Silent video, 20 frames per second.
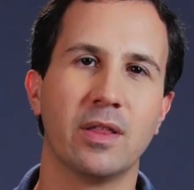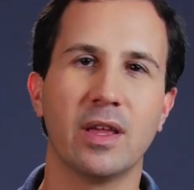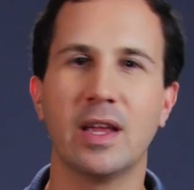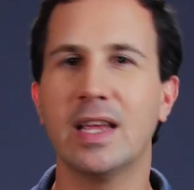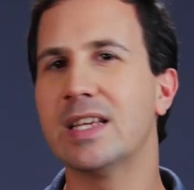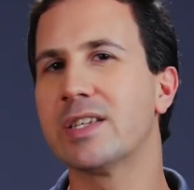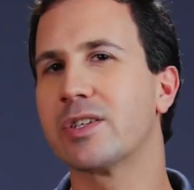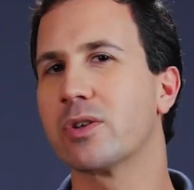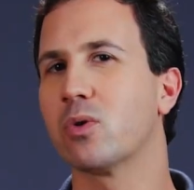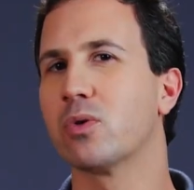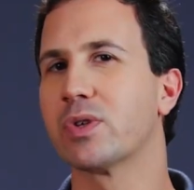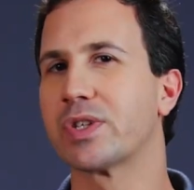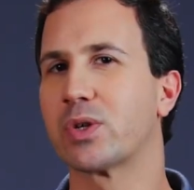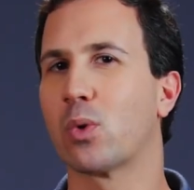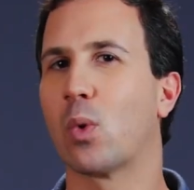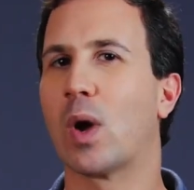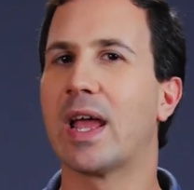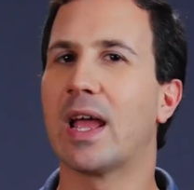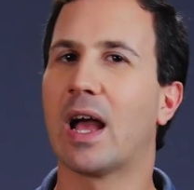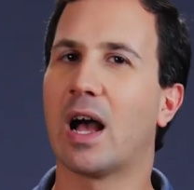There is
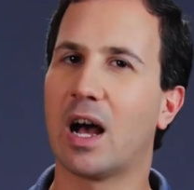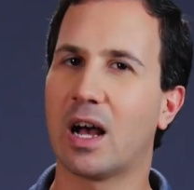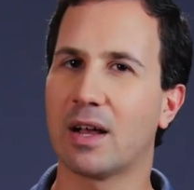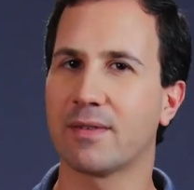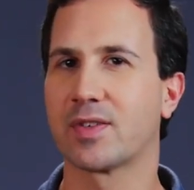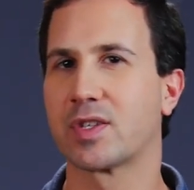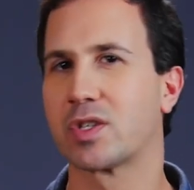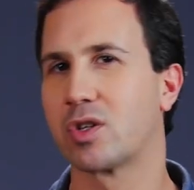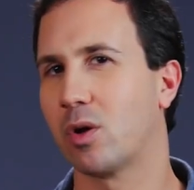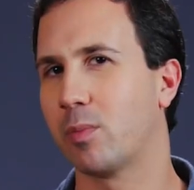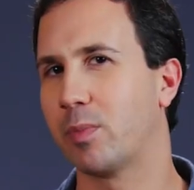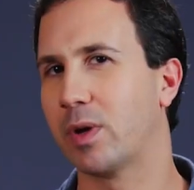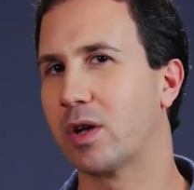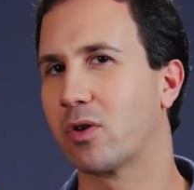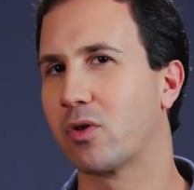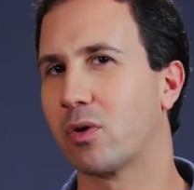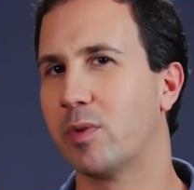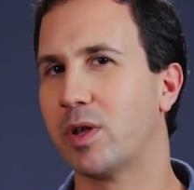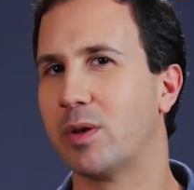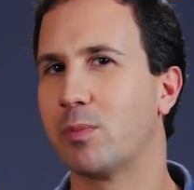also a half stop
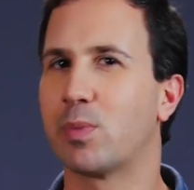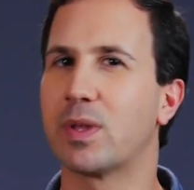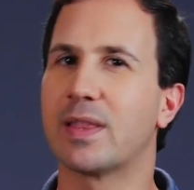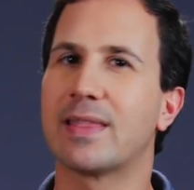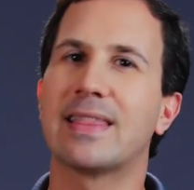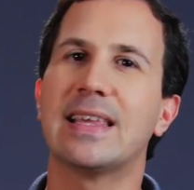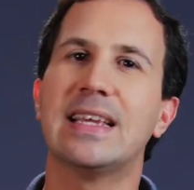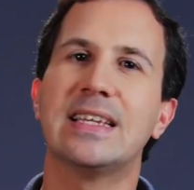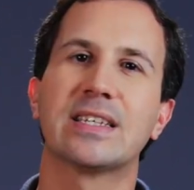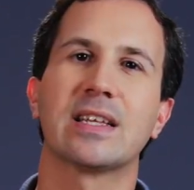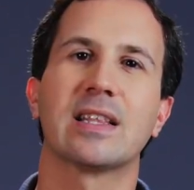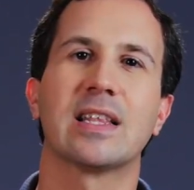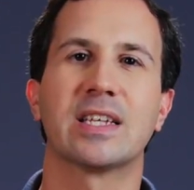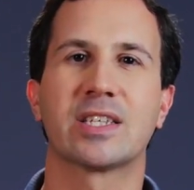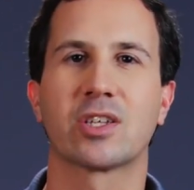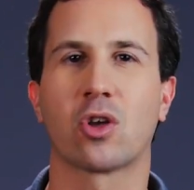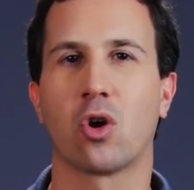increment, but these are less